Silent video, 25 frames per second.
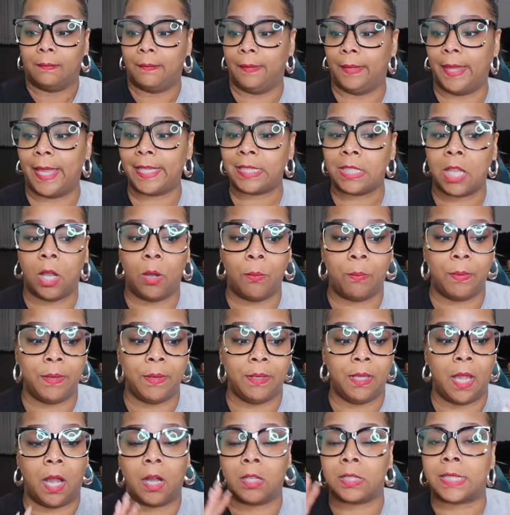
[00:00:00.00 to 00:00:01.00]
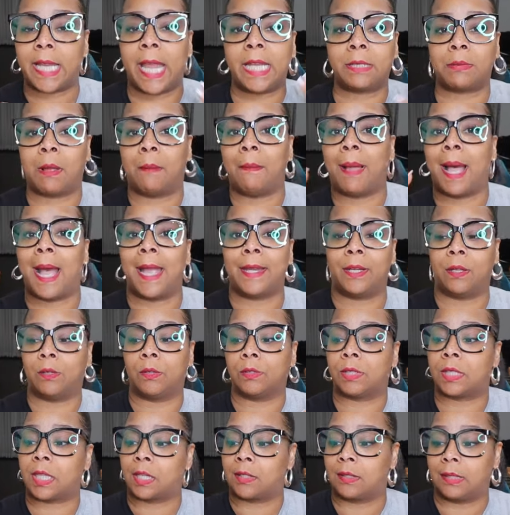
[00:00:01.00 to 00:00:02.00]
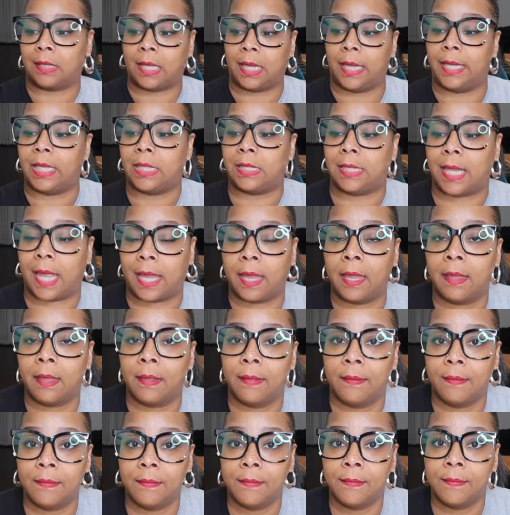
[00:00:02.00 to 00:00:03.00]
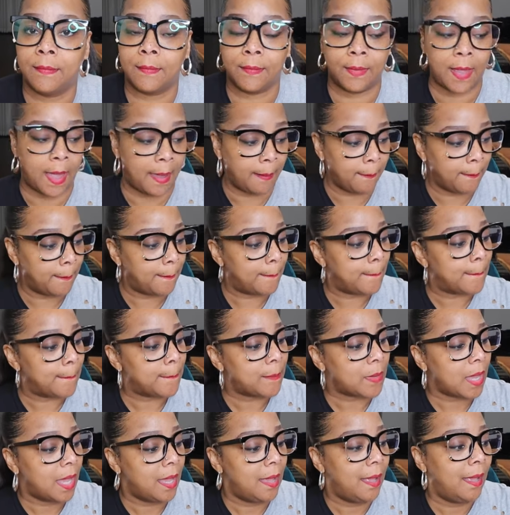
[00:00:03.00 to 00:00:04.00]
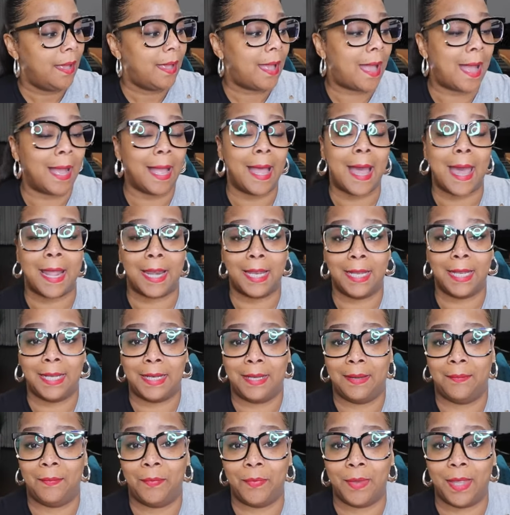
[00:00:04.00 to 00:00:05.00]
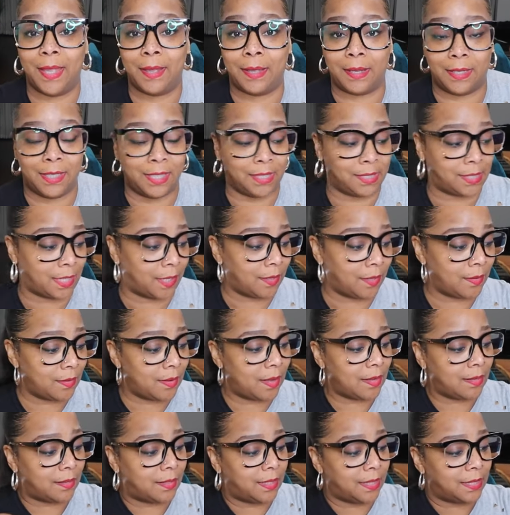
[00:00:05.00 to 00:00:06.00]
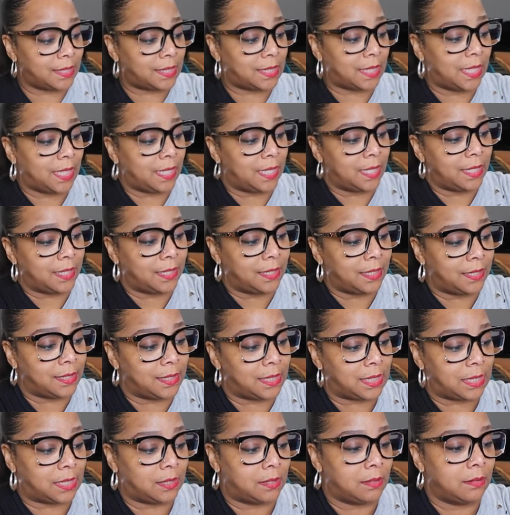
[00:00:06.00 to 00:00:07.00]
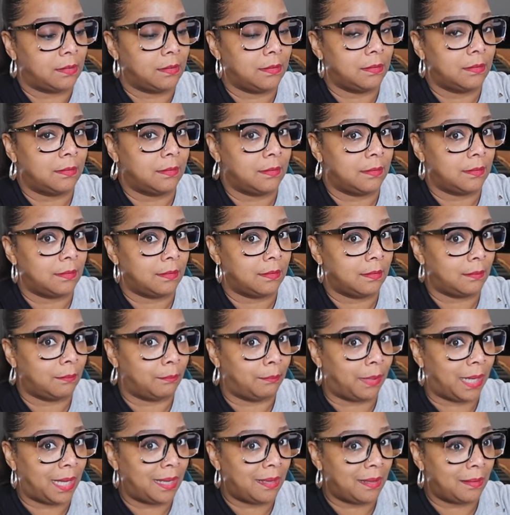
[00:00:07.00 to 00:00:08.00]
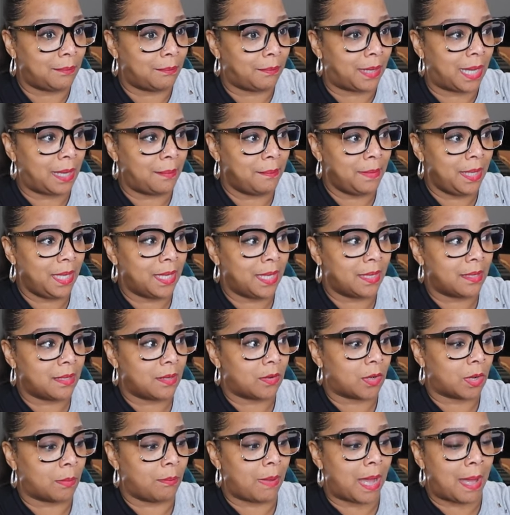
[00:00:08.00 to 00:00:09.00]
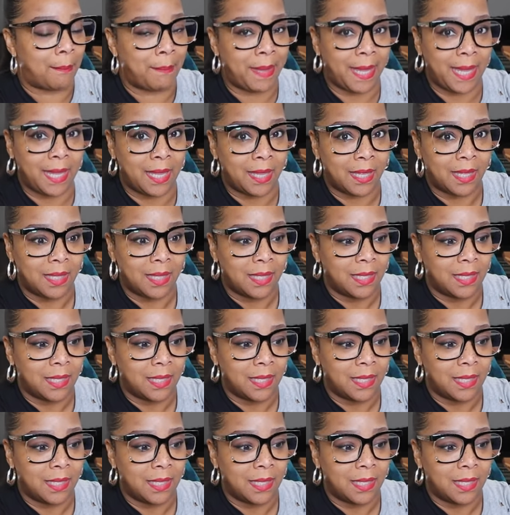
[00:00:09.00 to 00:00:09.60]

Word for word: let's hope y'all change my mind on certain things day. Okay? I got a dessert. This is ba bamia or bame.